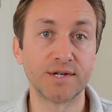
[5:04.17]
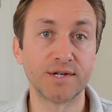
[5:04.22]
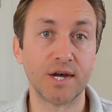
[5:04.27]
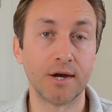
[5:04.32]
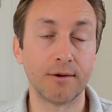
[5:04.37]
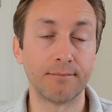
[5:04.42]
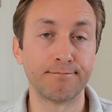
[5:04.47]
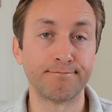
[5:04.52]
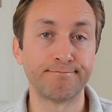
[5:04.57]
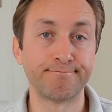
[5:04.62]

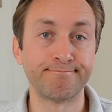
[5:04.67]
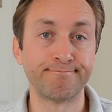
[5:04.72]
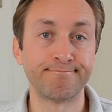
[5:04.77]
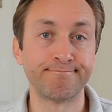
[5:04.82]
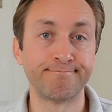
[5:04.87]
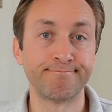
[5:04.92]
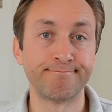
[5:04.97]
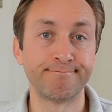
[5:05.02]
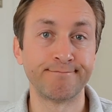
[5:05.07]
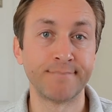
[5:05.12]
term,
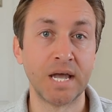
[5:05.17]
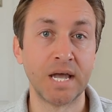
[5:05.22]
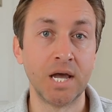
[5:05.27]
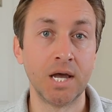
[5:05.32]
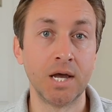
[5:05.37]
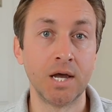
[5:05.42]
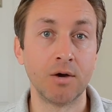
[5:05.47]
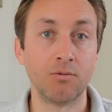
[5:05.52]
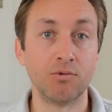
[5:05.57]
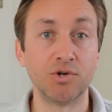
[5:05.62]

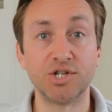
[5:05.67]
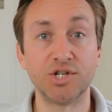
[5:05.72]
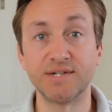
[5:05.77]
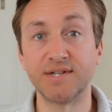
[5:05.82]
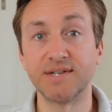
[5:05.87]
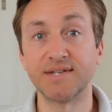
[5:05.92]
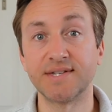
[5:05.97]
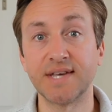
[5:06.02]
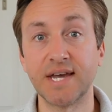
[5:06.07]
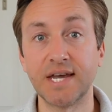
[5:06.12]
which is
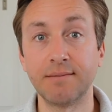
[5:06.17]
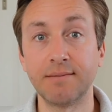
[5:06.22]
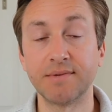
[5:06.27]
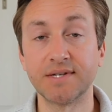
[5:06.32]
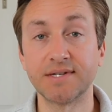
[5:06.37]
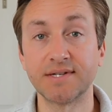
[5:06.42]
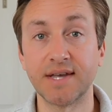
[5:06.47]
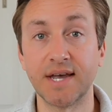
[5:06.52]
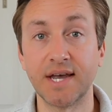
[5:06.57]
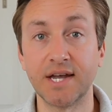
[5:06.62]
the same
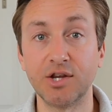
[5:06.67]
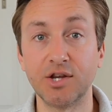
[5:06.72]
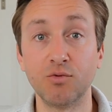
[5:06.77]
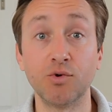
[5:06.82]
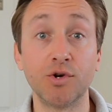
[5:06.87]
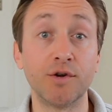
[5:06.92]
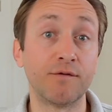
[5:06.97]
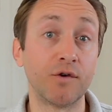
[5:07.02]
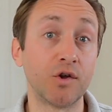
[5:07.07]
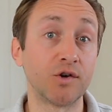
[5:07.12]
as saying you
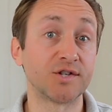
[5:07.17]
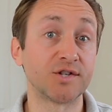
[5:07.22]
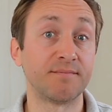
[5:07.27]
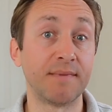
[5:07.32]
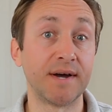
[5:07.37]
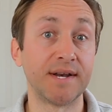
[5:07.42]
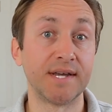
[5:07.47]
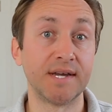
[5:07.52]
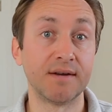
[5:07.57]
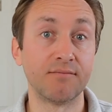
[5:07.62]
would have lost
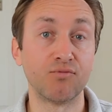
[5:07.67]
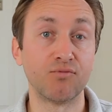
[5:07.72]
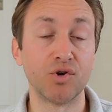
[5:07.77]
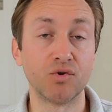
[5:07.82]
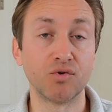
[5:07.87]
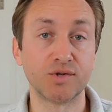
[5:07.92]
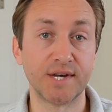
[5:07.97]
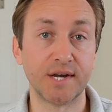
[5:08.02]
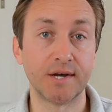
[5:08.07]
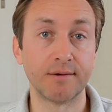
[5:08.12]
money in
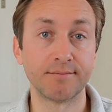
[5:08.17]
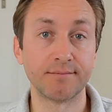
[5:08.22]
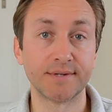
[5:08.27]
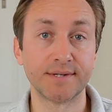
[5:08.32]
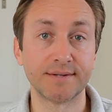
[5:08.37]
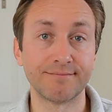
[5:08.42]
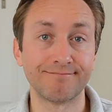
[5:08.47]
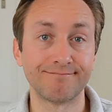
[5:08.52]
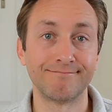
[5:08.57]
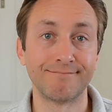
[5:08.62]
real
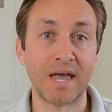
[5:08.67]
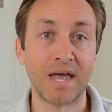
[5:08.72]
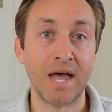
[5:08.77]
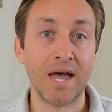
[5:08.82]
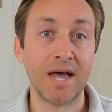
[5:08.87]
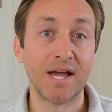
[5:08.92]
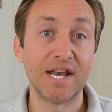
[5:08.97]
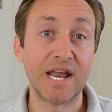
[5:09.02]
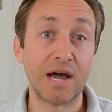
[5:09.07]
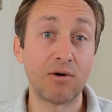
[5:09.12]
terms.
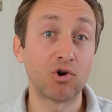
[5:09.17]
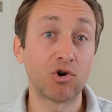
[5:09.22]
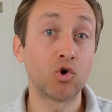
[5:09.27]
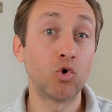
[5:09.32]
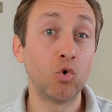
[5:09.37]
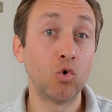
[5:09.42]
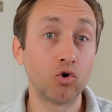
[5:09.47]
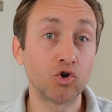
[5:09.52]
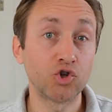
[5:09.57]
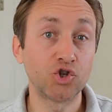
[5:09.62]
Now, a
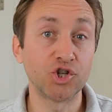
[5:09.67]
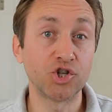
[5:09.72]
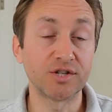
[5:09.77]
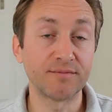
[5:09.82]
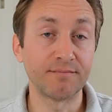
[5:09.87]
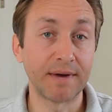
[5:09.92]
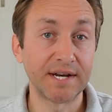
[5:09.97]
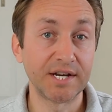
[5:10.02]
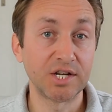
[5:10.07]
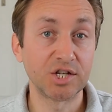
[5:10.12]

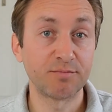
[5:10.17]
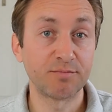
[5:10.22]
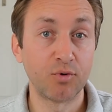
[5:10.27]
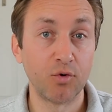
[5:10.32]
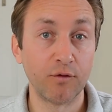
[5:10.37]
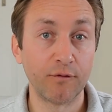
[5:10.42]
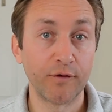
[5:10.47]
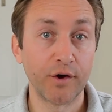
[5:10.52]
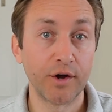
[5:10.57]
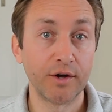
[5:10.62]
cautious managed
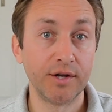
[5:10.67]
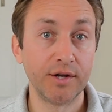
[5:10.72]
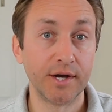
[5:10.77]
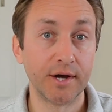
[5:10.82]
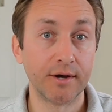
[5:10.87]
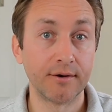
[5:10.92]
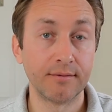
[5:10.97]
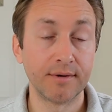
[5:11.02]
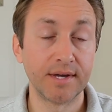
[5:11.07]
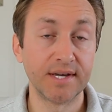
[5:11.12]

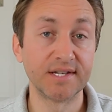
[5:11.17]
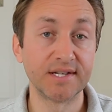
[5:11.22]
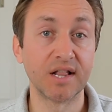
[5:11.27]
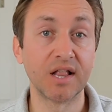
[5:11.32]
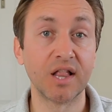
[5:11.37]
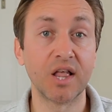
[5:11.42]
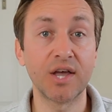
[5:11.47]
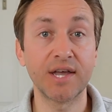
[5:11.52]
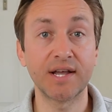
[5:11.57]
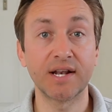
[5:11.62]
portfolio is
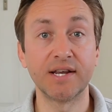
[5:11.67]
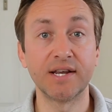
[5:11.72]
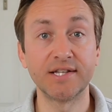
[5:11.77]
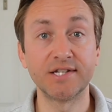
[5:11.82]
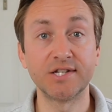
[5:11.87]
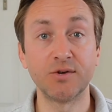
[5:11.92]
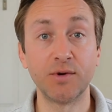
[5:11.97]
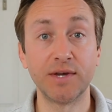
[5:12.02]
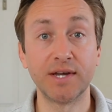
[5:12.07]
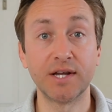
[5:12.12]
likely
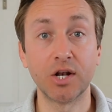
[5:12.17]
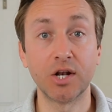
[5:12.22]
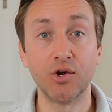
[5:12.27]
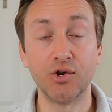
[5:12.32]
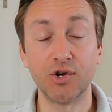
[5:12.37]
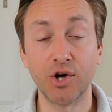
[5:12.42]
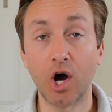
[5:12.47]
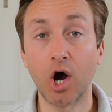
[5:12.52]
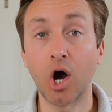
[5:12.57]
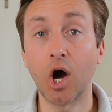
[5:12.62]
to
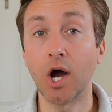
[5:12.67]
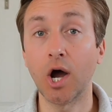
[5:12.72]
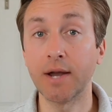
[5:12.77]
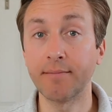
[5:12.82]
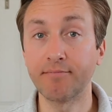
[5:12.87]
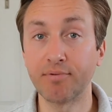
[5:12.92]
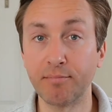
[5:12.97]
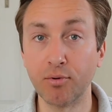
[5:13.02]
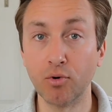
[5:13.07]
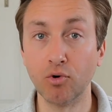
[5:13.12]
include a high
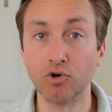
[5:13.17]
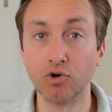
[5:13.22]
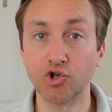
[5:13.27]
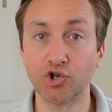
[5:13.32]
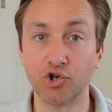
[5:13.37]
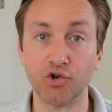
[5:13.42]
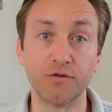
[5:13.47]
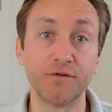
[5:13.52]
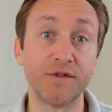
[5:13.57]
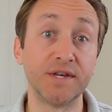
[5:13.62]

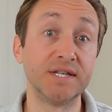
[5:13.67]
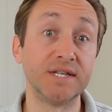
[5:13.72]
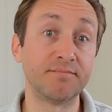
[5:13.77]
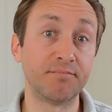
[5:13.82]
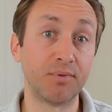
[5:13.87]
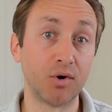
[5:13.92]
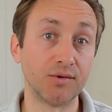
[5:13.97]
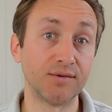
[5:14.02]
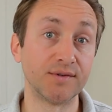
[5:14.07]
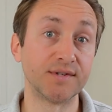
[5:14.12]
proportion of these
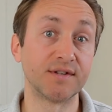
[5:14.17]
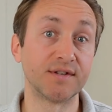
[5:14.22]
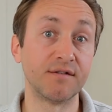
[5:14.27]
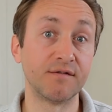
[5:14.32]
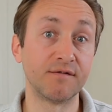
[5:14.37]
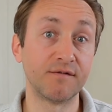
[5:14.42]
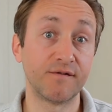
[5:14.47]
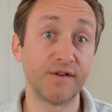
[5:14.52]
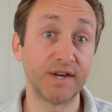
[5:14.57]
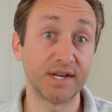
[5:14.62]
bonds
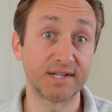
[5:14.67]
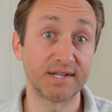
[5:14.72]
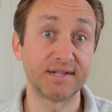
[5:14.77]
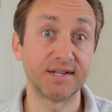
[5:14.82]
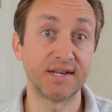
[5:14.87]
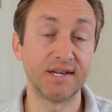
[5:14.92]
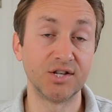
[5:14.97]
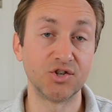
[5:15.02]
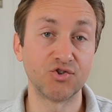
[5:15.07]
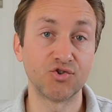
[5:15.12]
and
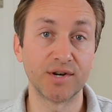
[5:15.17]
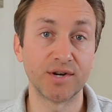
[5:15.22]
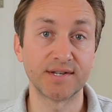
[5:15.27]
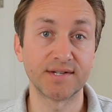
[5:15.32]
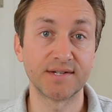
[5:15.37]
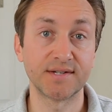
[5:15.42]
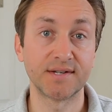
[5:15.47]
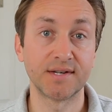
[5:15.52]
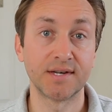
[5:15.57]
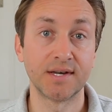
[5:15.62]
fixed
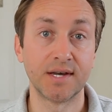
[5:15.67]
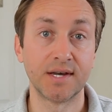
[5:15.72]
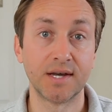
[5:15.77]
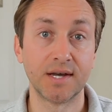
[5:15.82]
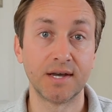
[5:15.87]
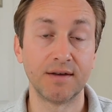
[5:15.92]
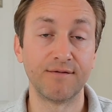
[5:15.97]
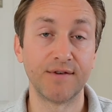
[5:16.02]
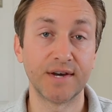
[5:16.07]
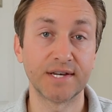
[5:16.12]
interest
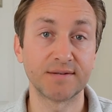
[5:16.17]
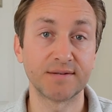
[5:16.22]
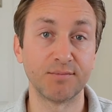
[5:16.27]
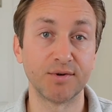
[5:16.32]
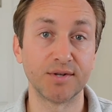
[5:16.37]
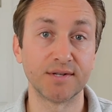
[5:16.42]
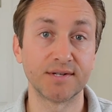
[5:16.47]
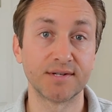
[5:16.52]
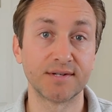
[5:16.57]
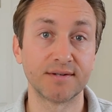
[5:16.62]

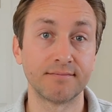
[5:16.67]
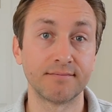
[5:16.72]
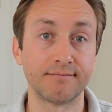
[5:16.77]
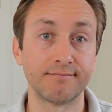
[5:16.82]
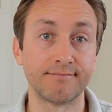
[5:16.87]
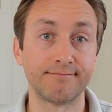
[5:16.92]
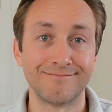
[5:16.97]
investments.